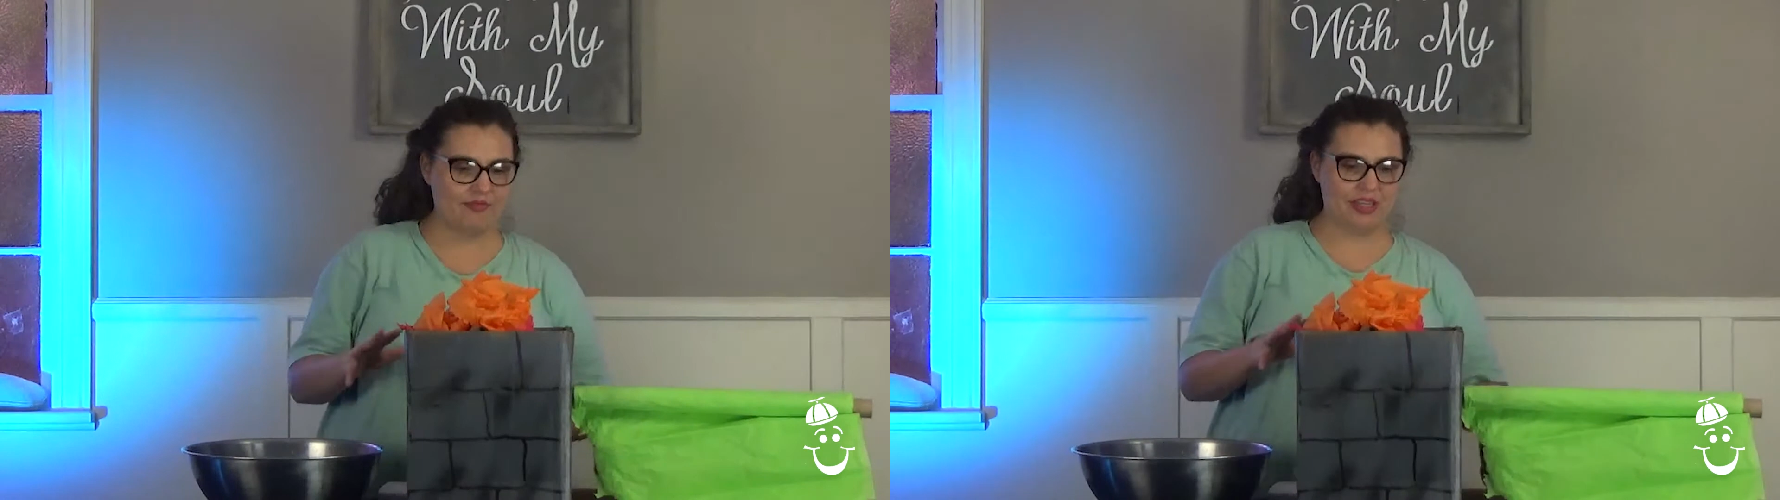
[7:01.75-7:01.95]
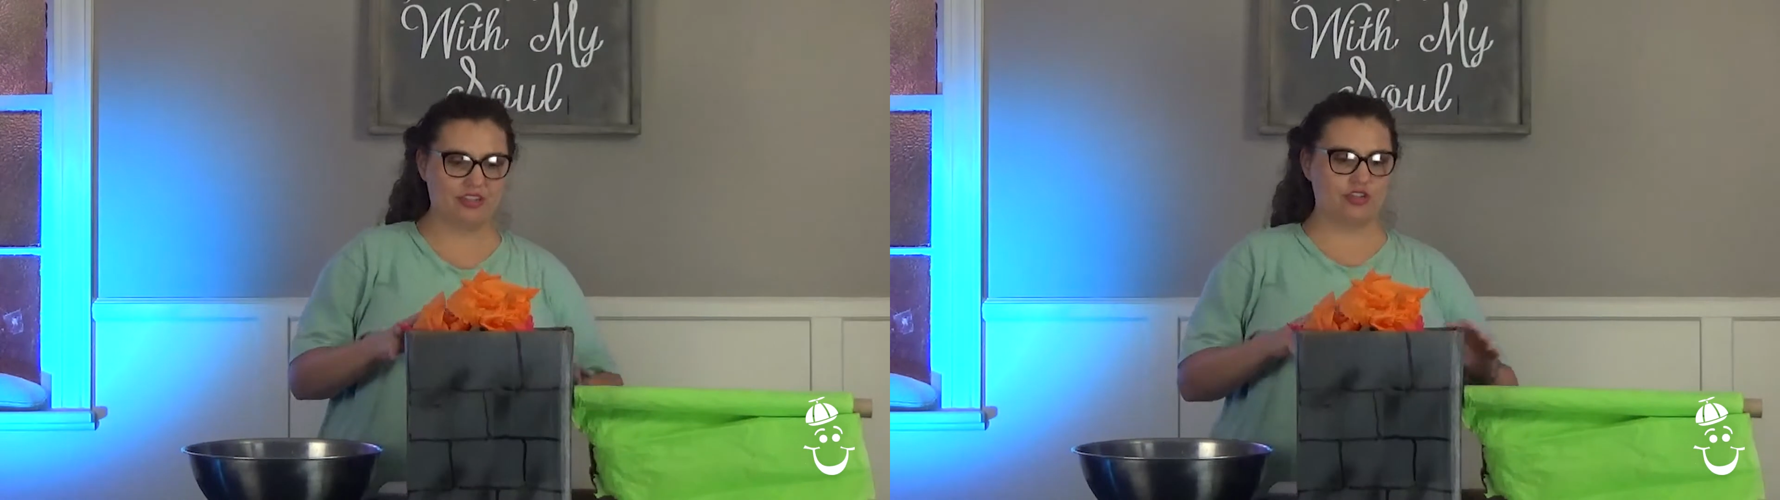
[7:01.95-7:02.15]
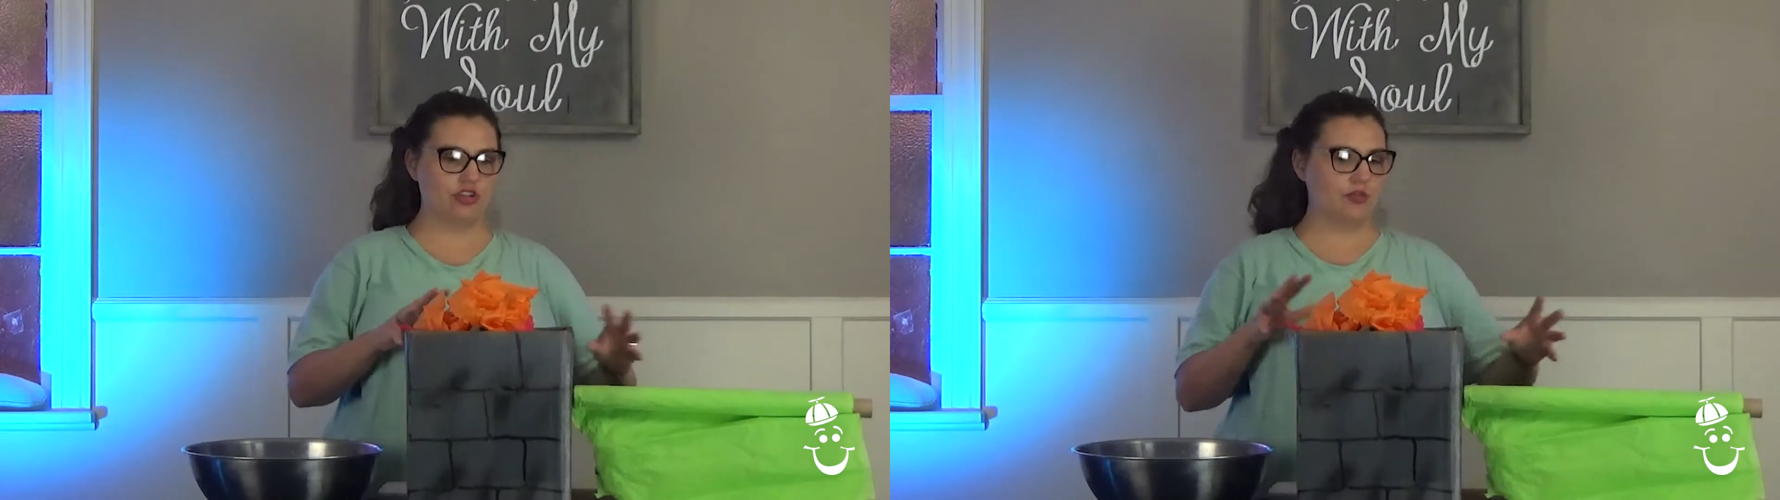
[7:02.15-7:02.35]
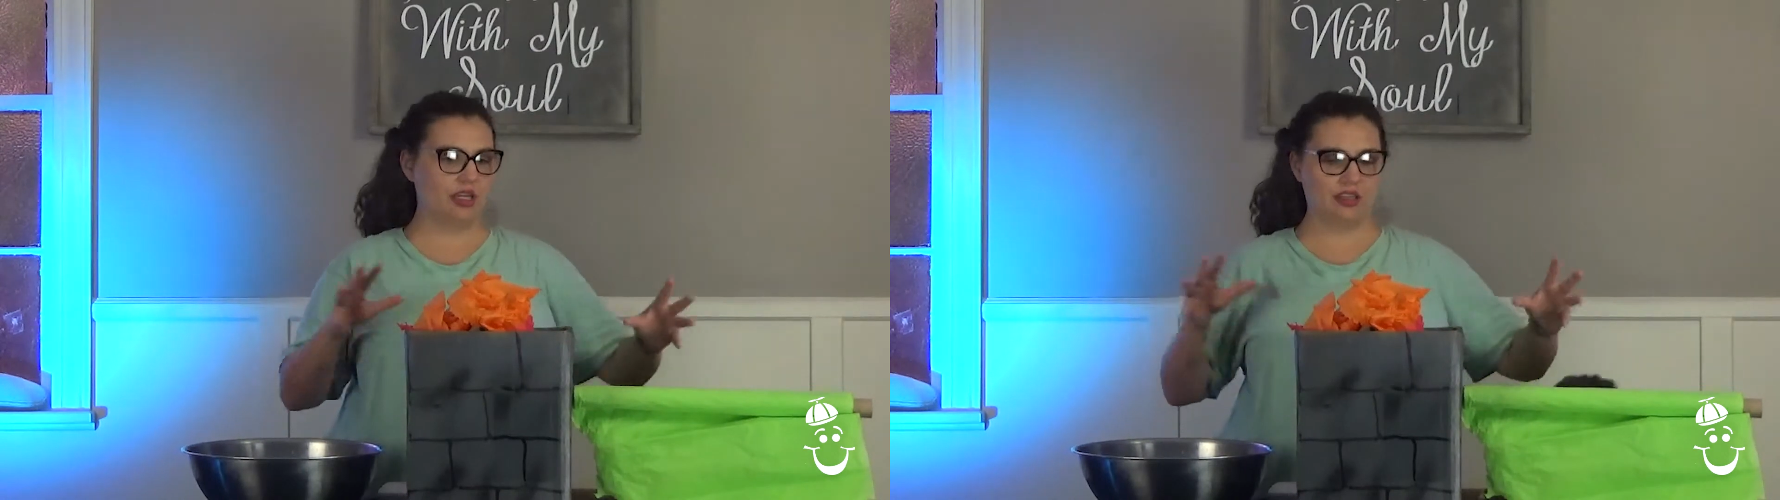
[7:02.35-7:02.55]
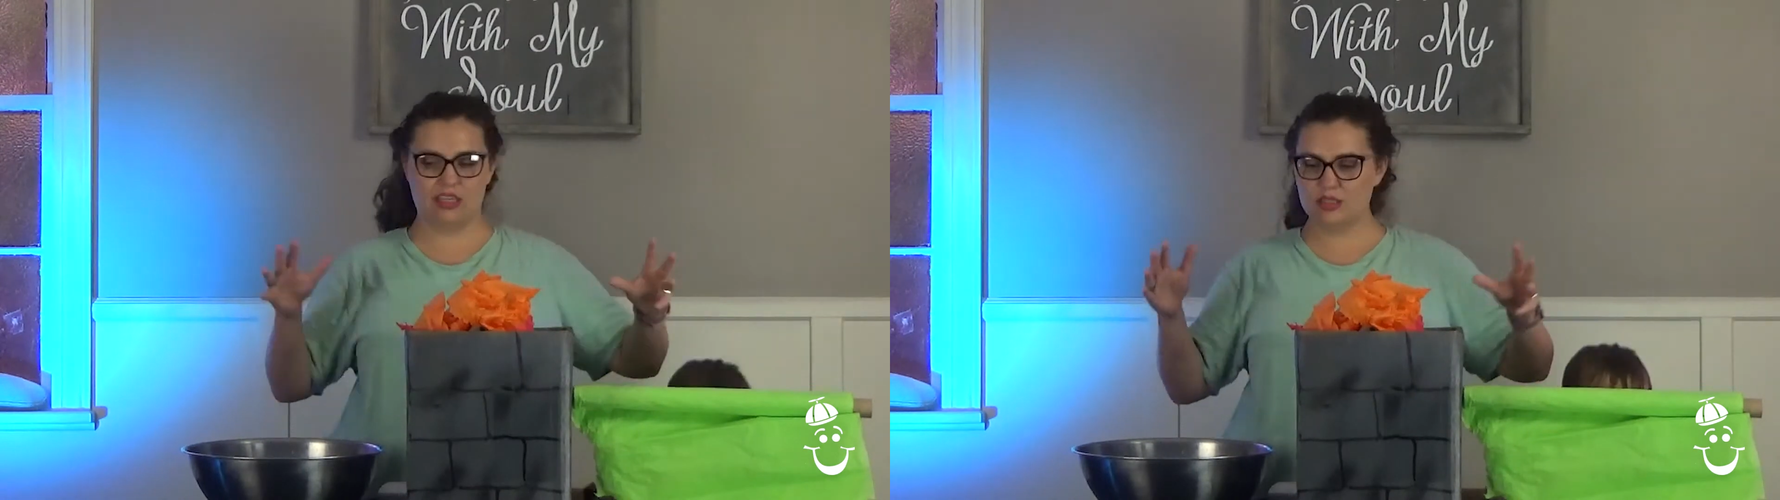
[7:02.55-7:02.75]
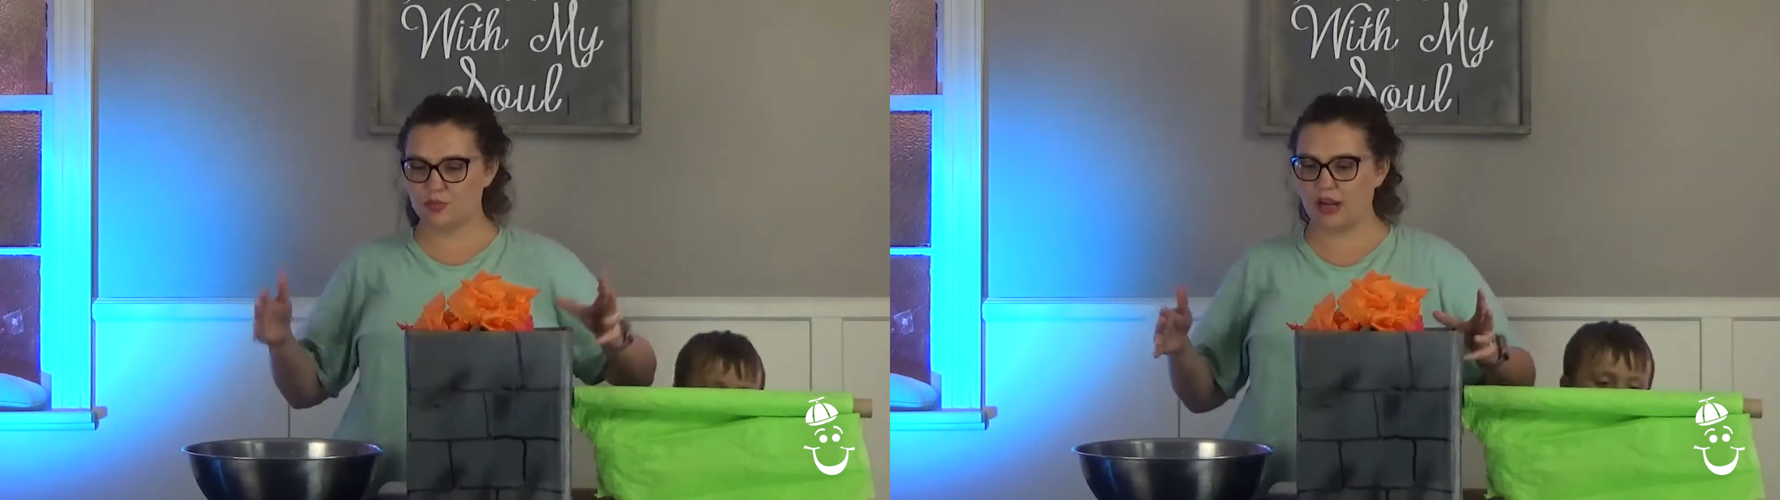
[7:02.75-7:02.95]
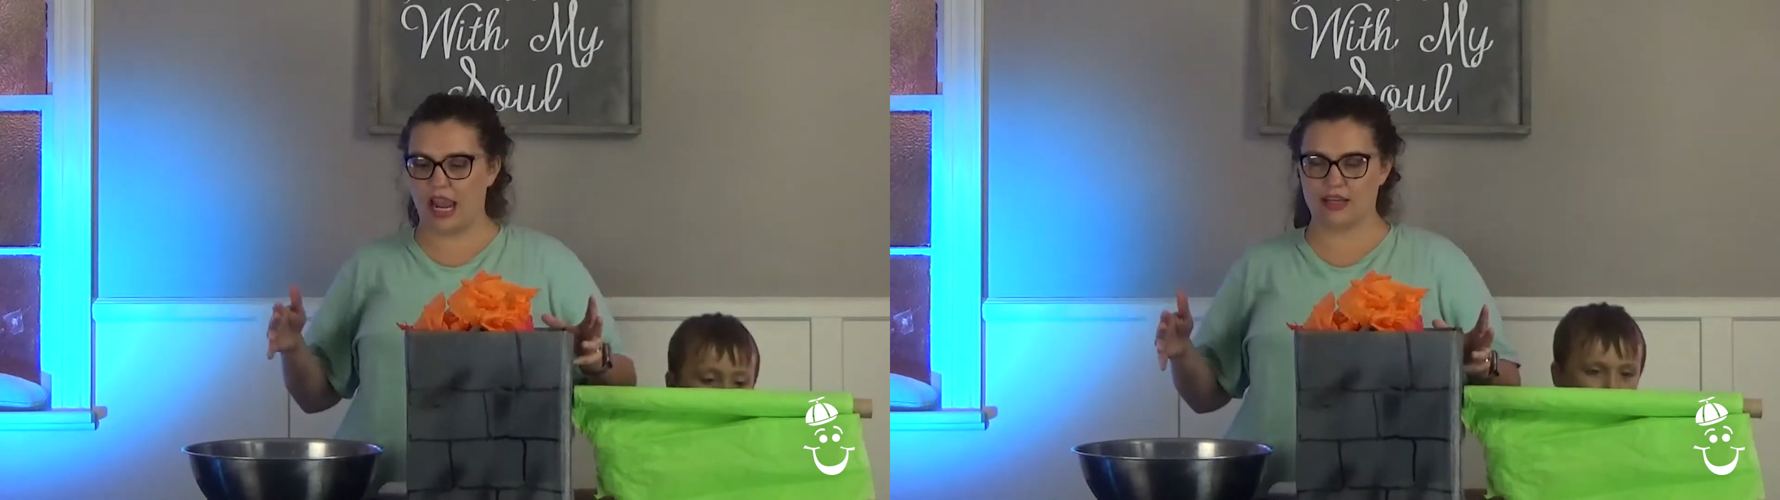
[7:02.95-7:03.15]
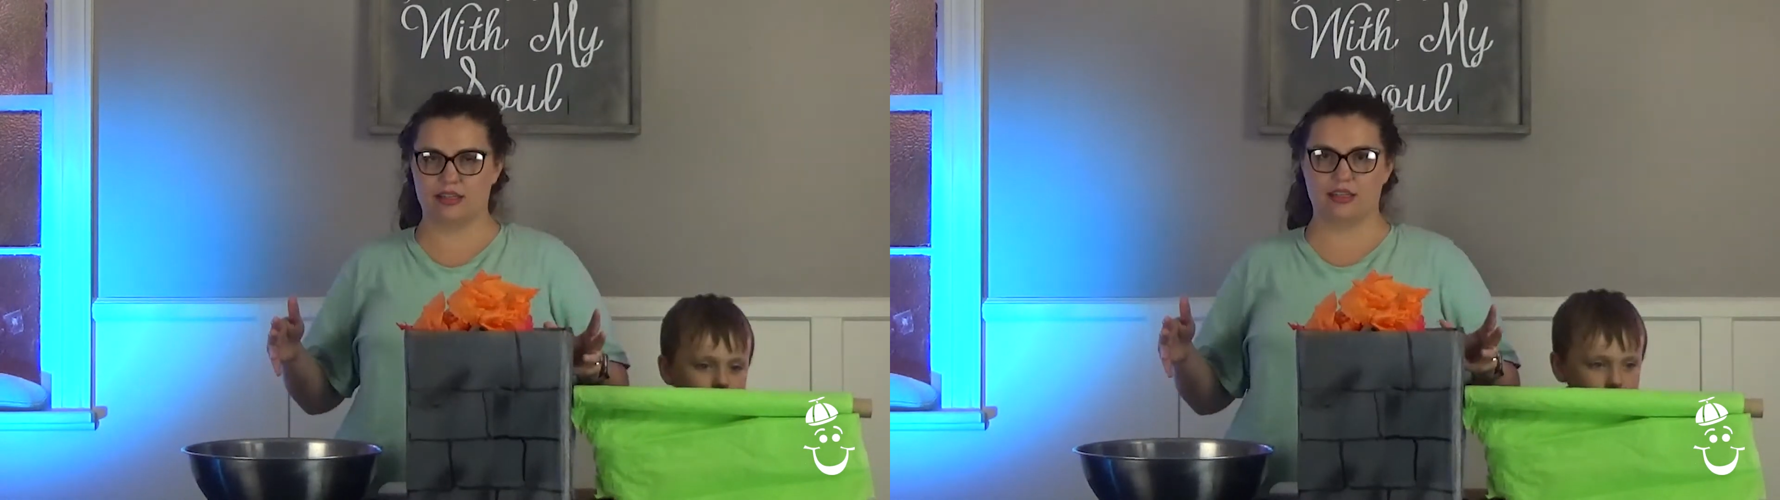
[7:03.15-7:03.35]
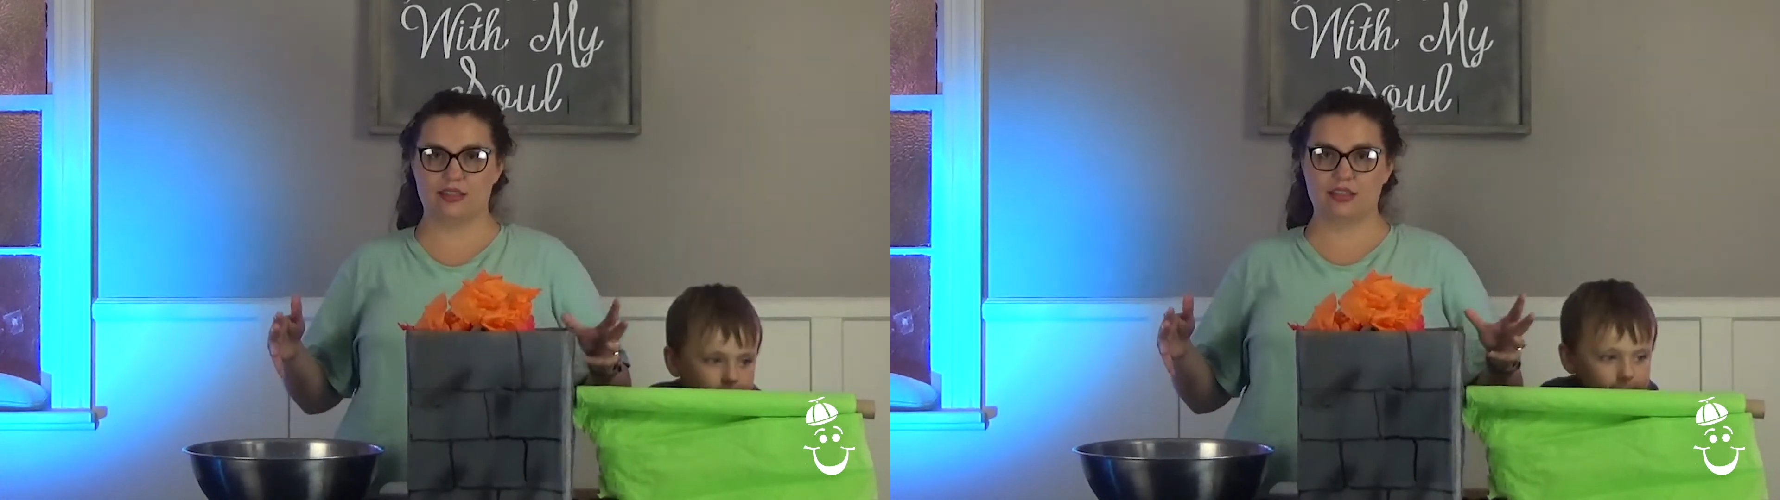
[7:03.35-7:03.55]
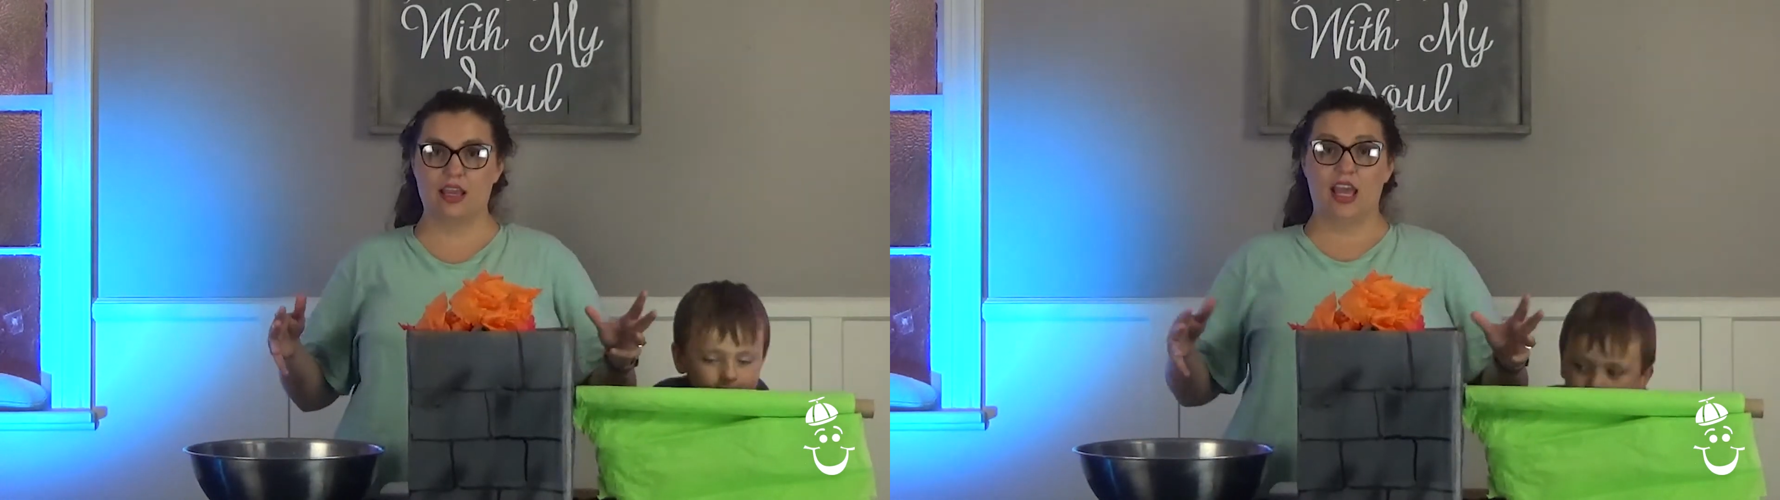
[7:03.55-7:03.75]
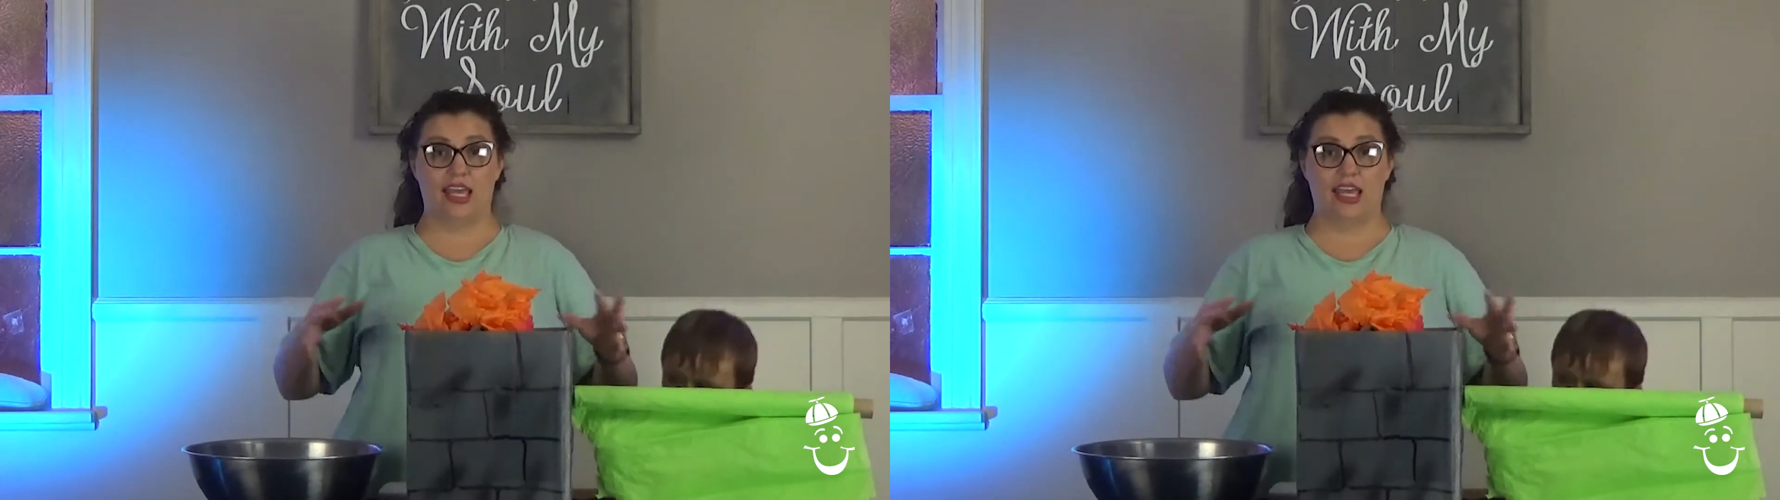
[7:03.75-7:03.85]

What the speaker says: been doing this practice,